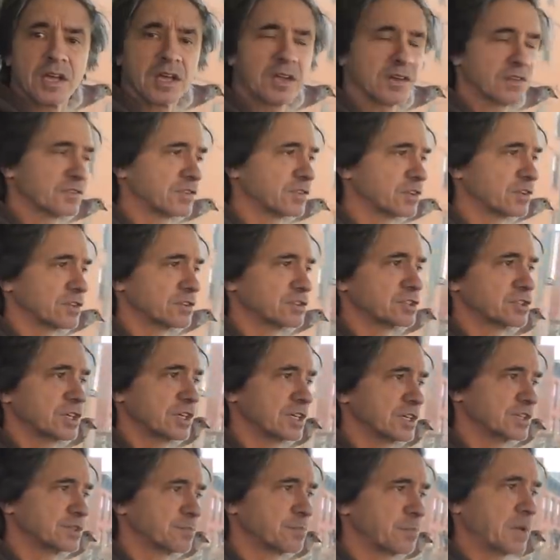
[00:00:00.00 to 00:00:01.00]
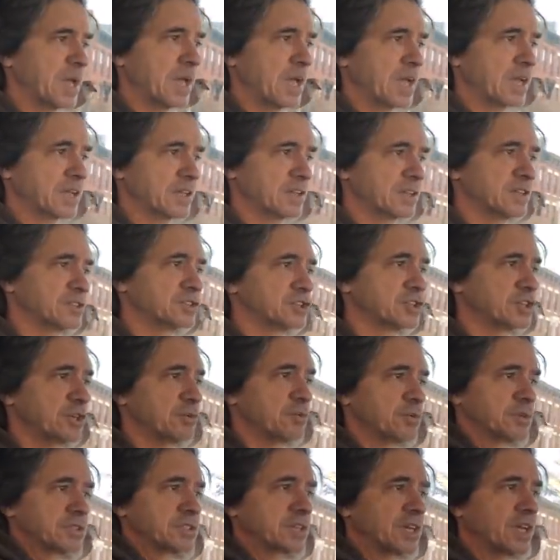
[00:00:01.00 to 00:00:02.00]
until she gets back? And then
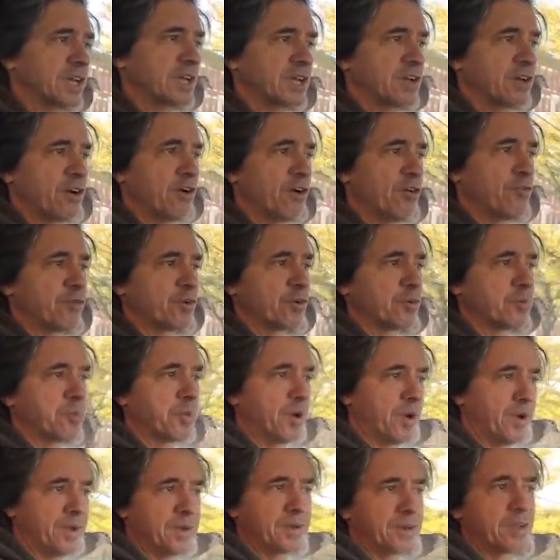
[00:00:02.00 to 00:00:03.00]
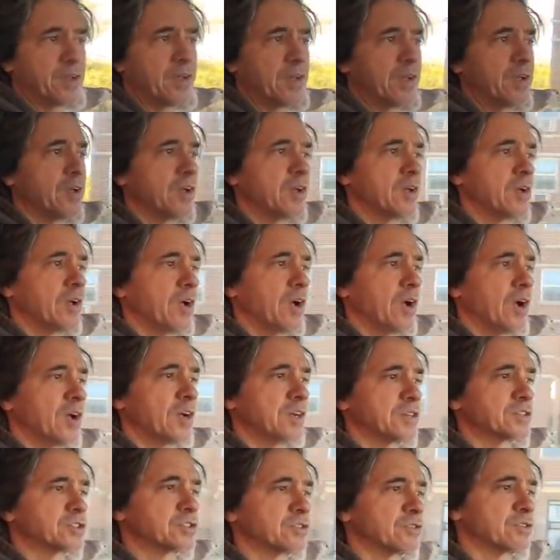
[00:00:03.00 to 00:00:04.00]
she would take over. But
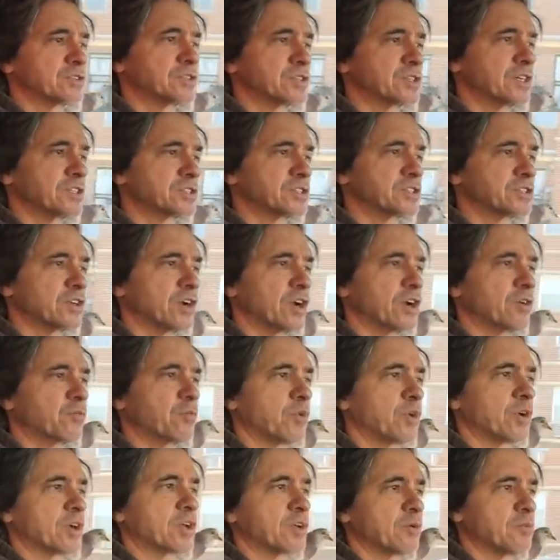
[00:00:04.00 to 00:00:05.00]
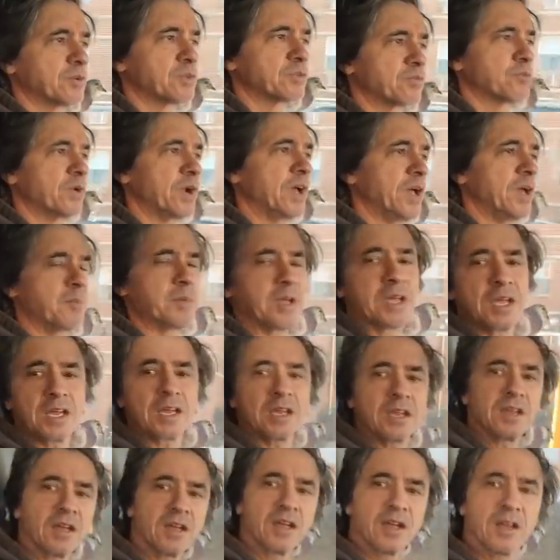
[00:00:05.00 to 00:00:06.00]
as soon as I started working with Remy,
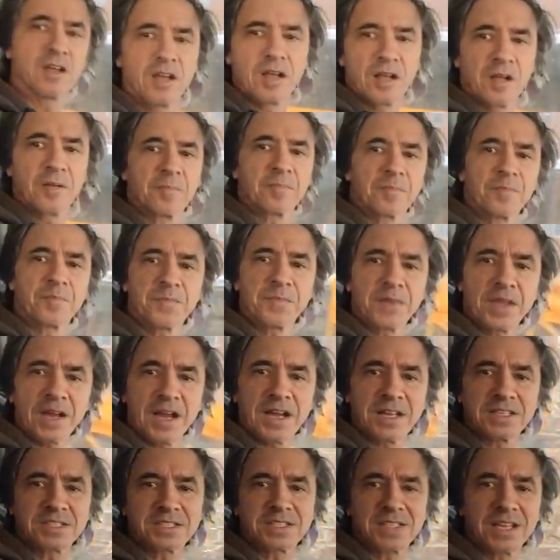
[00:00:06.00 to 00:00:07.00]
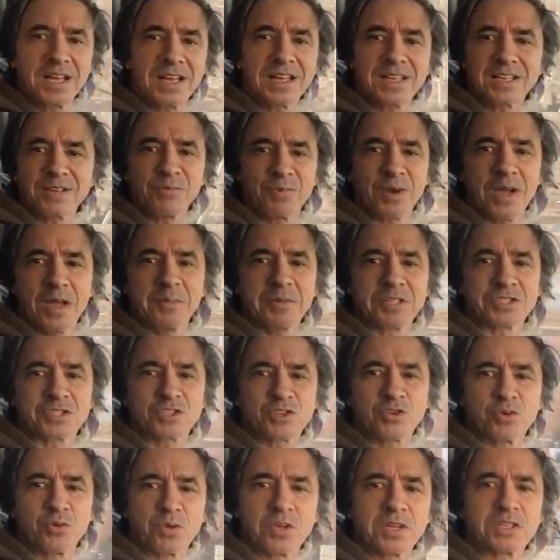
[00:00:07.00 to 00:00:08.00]
I was like, Remy's
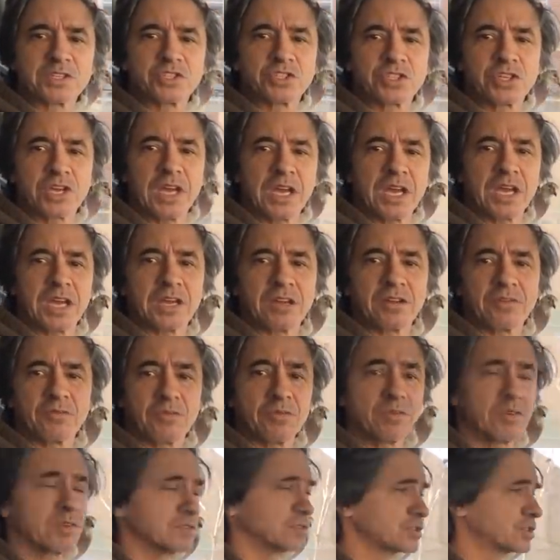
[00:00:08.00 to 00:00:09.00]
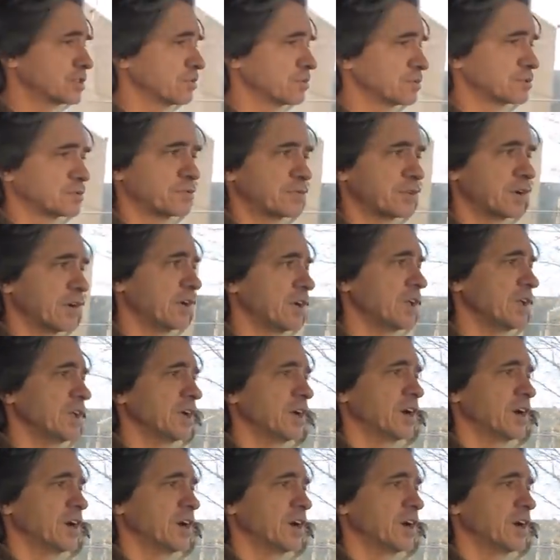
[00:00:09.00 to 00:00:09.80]
cool as shit. She was very